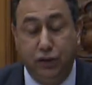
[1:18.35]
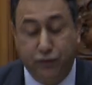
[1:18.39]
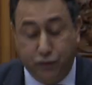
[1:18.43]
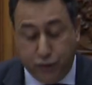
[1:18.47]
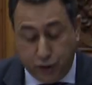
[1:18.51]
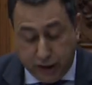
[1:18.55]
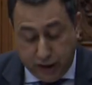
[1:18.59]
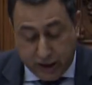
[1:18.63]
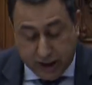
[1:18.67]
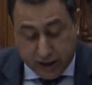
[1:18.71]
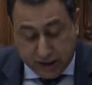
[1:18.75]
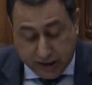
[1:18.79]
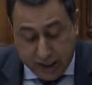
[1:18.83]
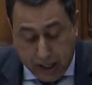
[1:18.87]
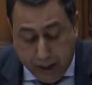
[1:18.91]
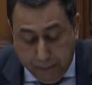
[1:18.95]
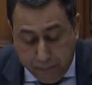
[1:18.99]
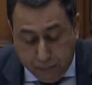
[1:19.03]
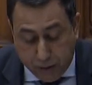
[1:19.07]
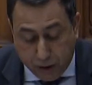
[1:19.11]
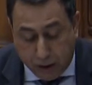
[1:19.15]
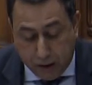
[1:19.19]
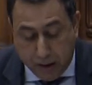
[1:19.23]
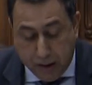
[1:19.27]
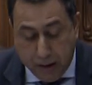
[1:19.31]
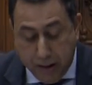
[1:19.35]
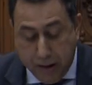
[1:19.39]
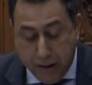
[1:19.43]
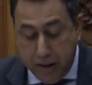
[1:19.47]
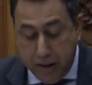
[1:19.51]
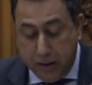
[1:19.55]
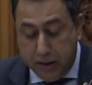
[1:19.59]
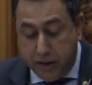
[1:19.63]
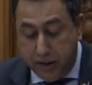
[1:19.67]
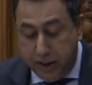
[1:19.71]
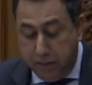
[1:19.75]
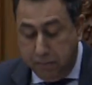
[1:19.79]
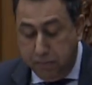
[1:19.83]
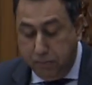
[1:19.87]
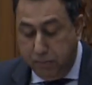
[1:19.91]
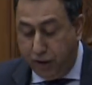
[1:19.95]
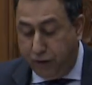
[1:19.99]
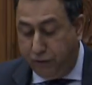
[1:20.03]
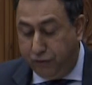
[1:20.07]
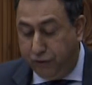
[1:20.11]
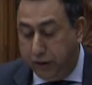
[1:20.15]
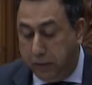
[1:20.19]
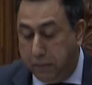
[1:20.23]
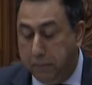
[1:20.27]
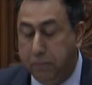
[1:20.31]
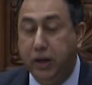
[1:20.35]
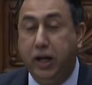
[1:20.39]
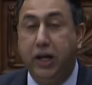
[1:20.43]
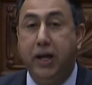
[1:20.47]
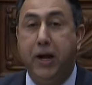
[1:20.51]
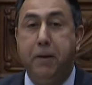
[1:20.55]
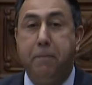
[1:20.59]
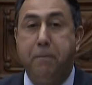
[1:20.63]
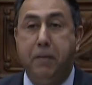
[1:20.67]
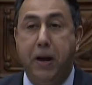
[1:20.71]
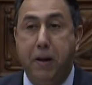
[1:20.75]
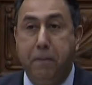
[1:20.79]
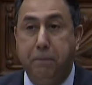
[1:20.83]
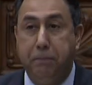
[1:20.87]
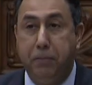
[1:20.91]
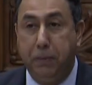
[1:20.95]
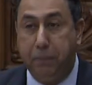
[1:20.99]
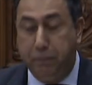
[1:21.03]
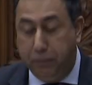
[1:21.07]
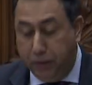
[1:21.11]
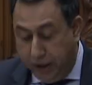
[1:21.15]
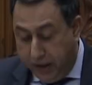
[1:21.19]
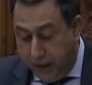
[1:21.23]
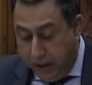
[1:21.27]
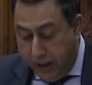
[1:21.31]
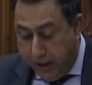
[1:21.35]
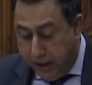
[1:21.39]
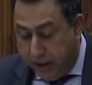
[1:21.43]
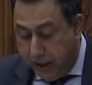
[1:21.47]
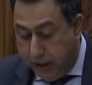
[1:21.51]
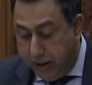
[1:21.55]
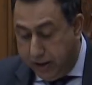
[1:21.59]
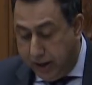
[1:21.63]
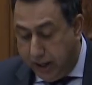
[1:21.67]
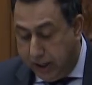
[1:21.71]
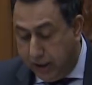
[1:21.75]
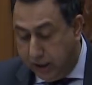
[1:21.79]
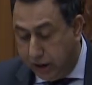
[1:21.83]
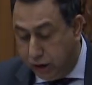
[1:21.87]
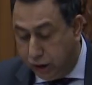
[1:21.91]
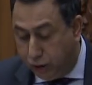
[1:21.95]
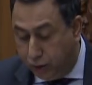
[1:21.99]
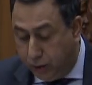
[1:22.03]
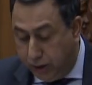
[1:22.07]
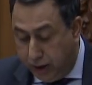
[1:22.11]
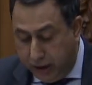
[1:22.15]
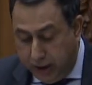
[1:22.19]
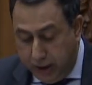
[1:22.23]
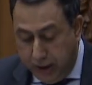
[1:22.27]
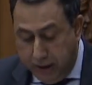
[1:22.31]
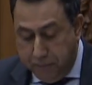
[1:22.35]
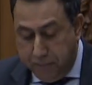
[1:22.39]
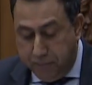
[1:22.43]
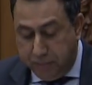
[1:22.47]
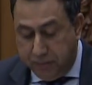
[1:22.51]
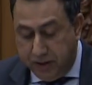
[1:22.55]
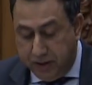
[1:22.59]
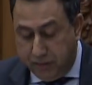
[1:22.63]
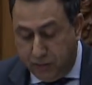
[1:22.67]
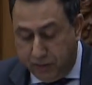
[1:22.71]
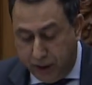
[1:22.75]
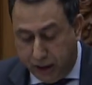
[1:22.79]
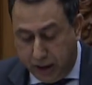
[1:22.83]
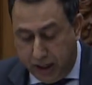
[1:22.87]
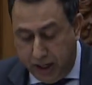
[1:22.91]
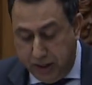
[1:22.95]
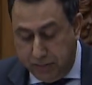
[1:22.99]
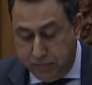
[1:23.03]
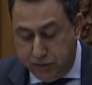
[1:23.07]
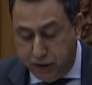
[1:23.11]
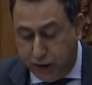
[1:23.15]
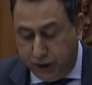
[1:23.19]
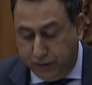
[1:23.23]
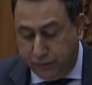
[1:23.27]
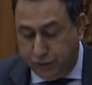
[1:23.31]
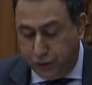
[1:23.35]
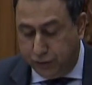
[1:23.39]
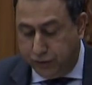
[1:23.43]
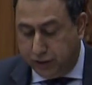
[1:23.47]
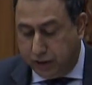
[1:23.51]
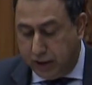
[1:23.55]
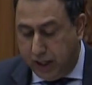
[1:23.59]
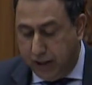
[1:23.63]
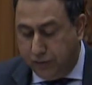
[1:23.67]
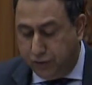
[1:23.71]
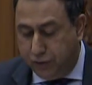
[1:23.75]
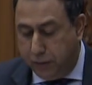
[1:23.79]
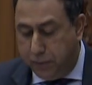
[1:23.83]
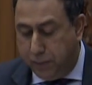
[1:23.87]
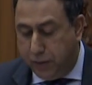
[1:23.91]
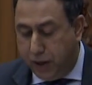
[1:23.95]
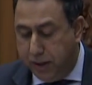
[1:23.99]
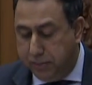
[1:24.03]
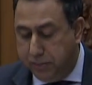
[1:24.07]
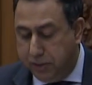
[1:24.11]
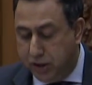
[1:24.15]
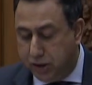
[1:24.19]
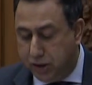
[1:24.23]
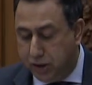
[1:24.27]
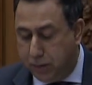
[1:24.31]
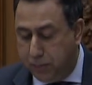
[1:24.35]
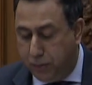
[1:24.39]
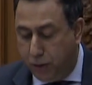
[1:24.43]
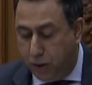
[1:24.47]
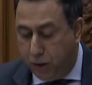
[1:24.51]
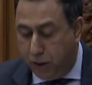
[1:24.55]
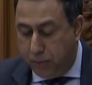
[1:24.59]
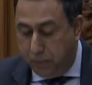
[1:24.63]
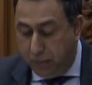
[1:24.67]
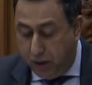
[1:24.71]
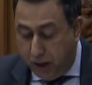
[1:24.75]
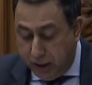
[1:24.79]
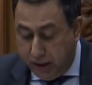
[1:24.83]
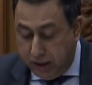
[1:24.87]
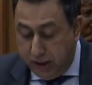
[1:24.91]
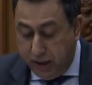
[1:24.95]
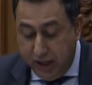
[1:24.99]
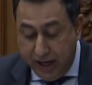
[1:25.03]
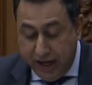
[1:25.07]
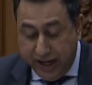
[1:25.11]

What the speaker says: For an example, Tim Murphy became MPP in 93, became Chief of Staff of Prime Minister Paul Martin.